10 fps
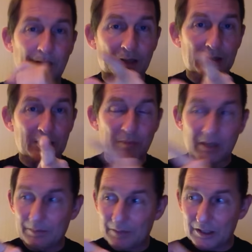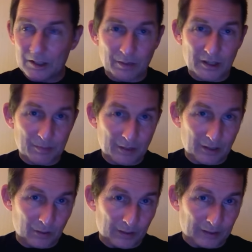and these, poli- these police, by
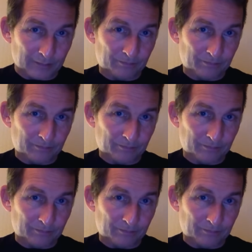the way,